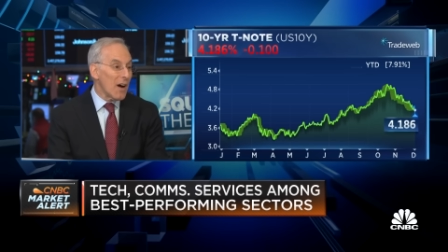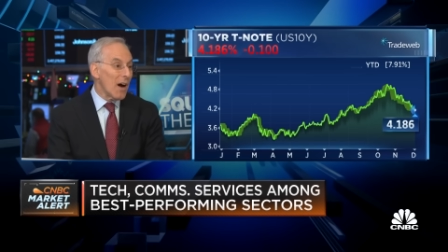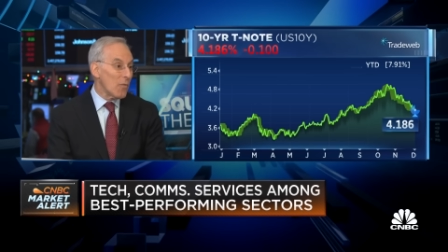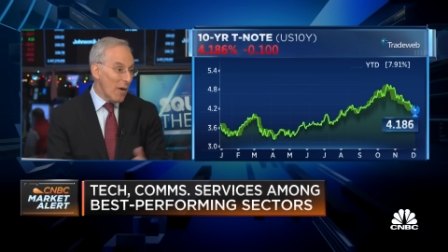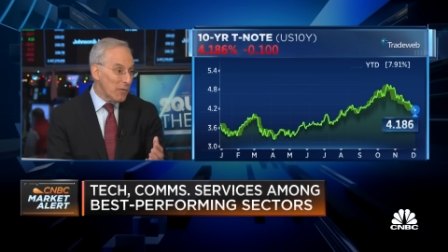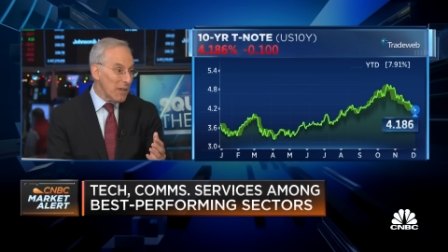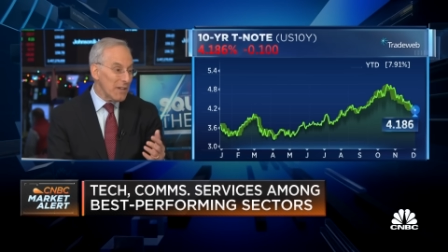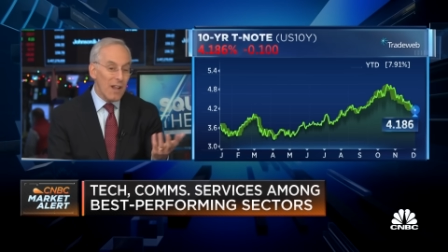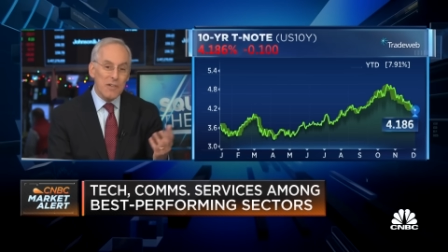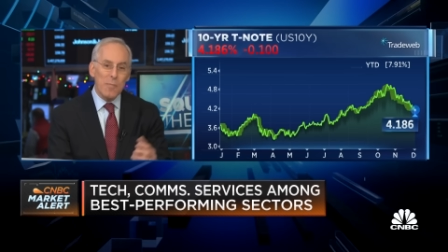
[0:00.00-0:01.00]
Uh, roughly in
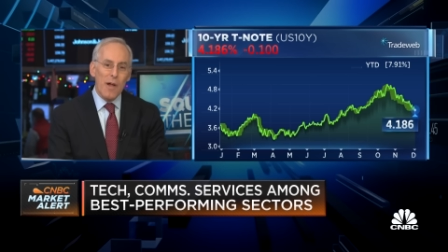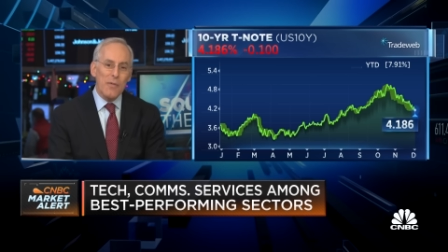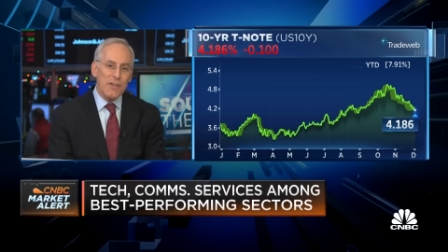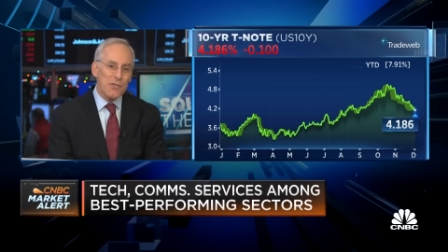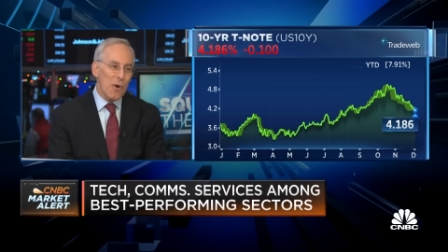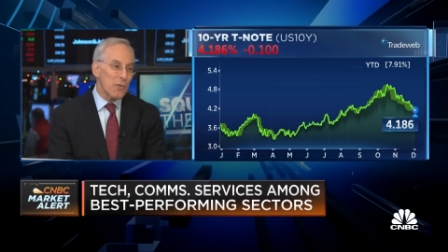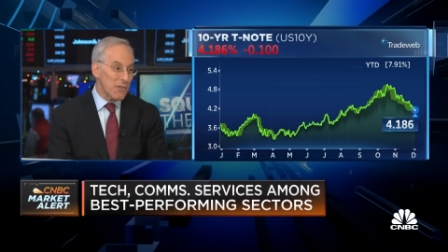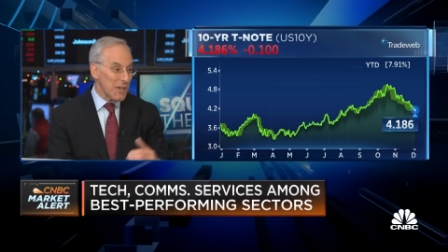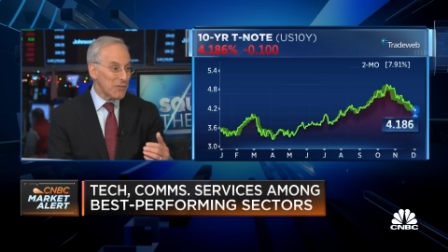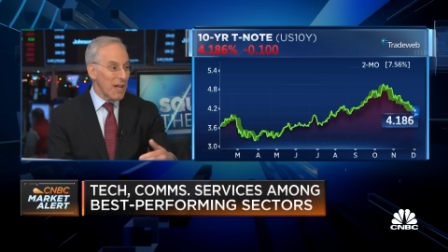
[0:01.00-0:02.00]
the last month. And so,
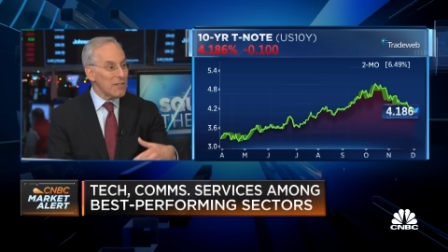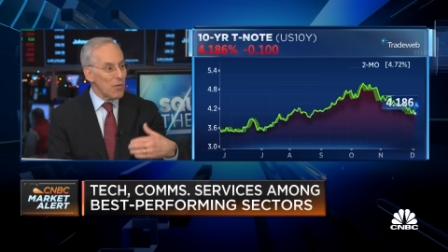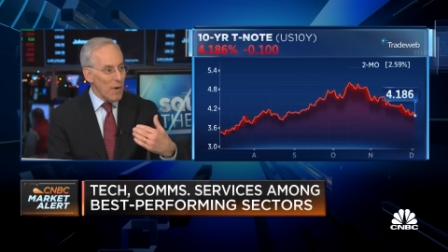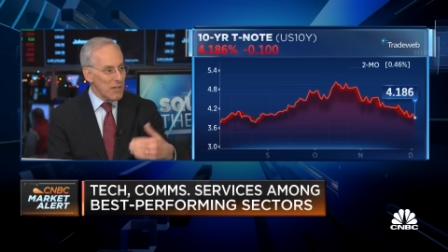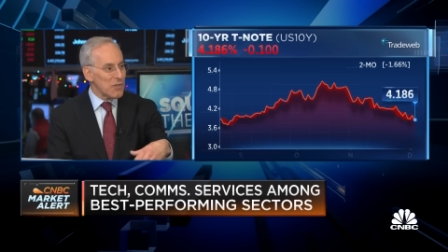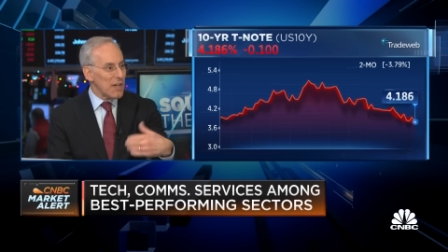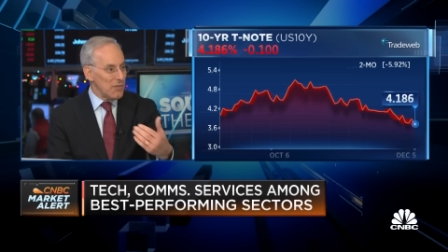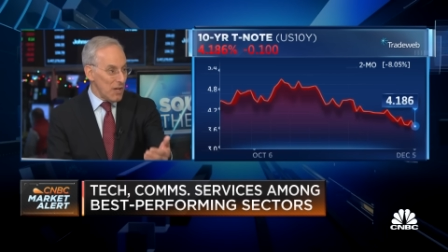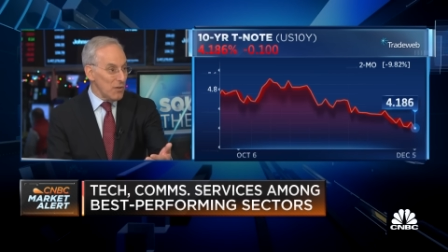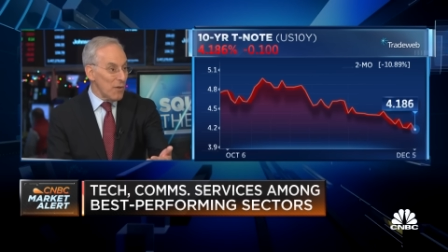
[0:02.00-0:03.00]
to the extent that rates
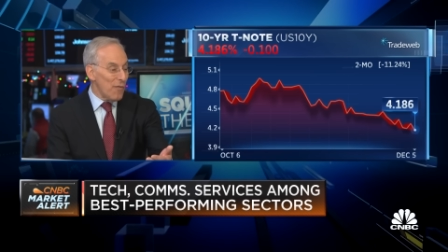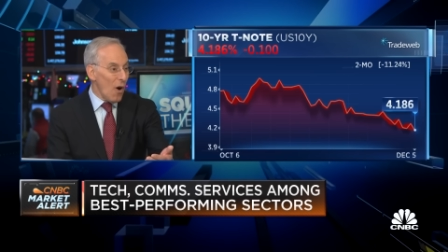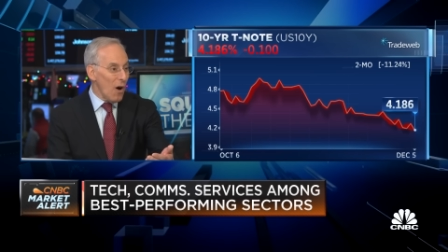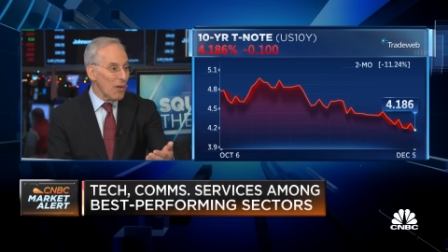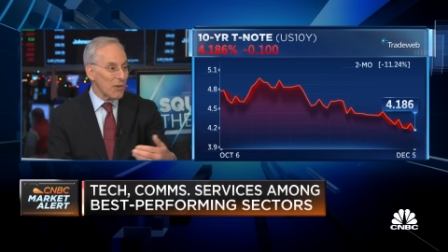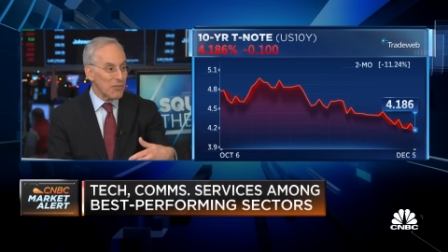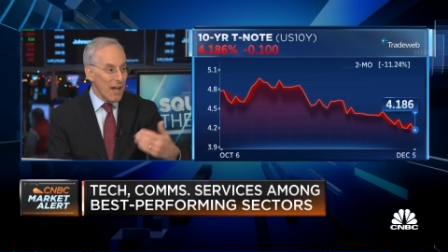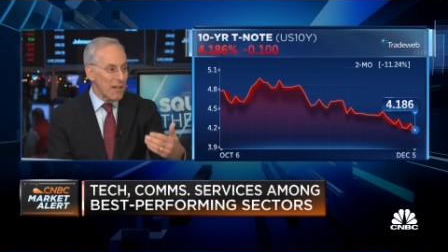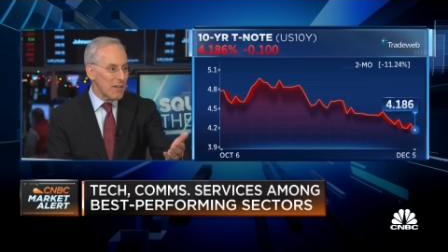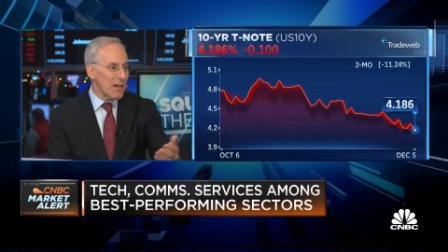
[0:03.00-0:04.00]
continue to fall or
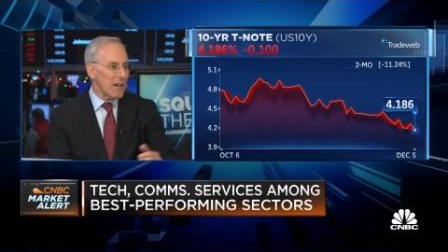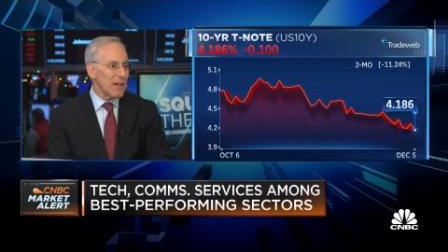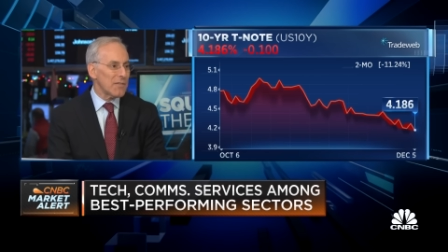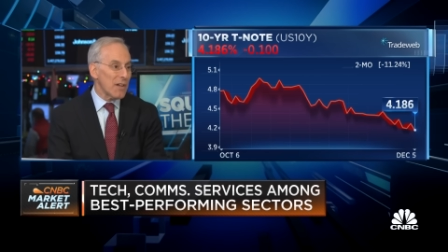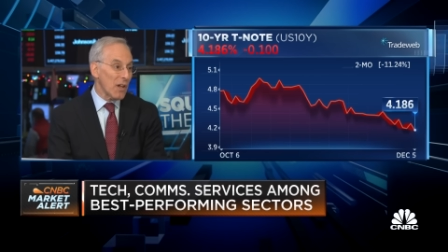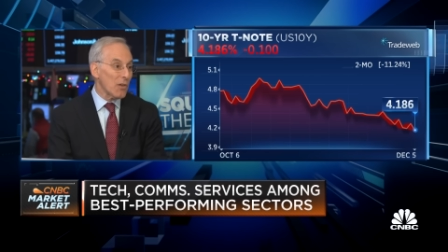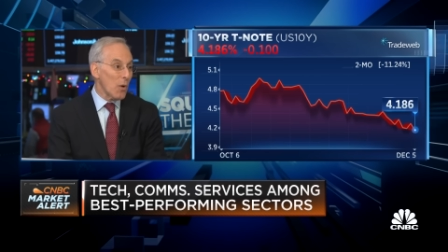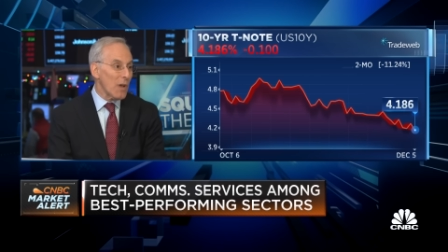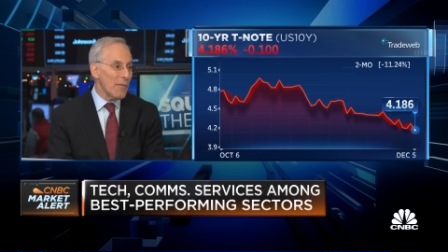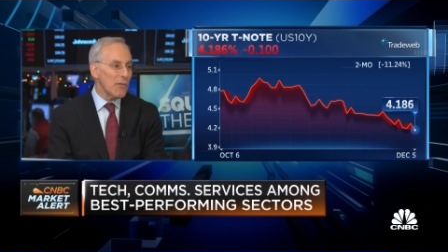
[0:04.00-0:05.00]
stay at, the, at, at
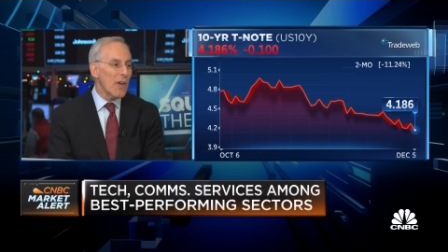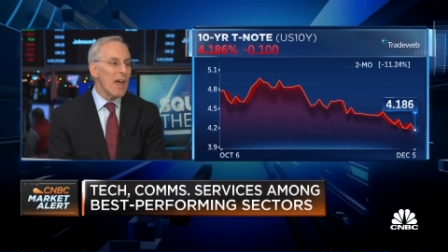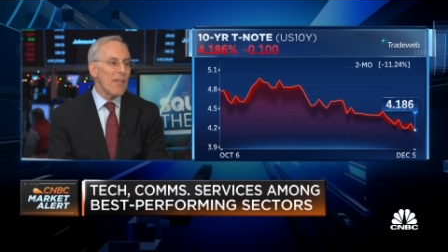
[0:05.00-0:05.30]
low levels,